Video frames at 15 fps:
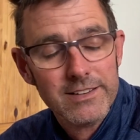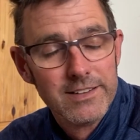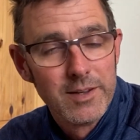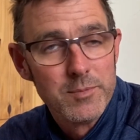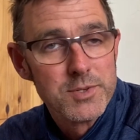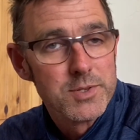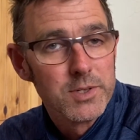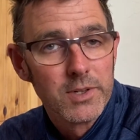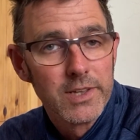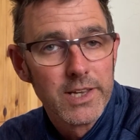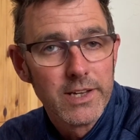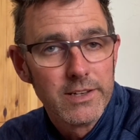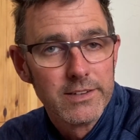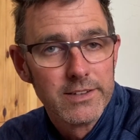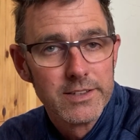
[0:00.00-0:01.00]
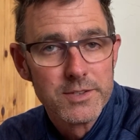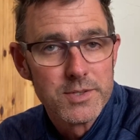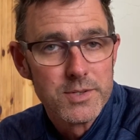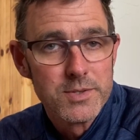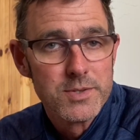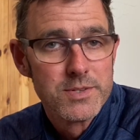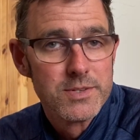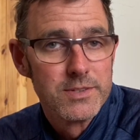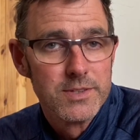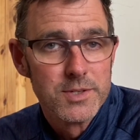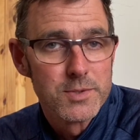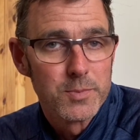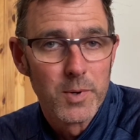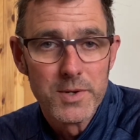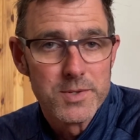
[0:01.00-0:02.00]
I'm still in it. This
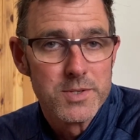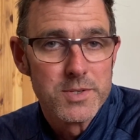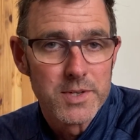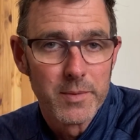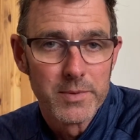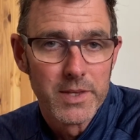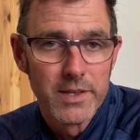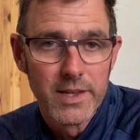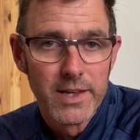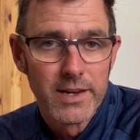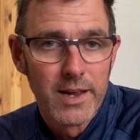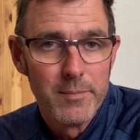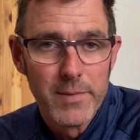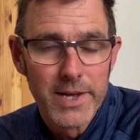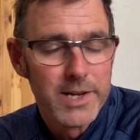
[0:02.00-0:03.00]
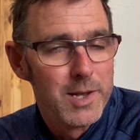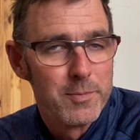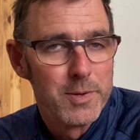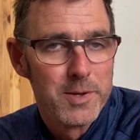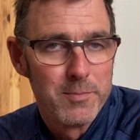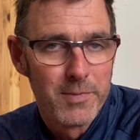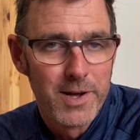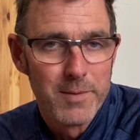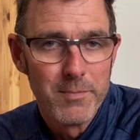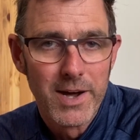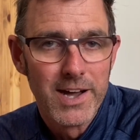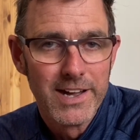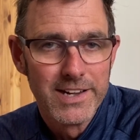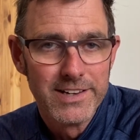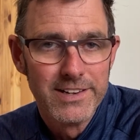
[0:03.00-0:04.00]
wasn't something that I made up in my
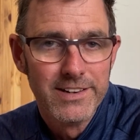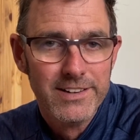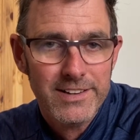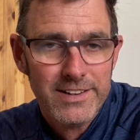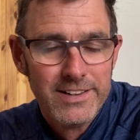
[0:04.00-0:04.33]
mind and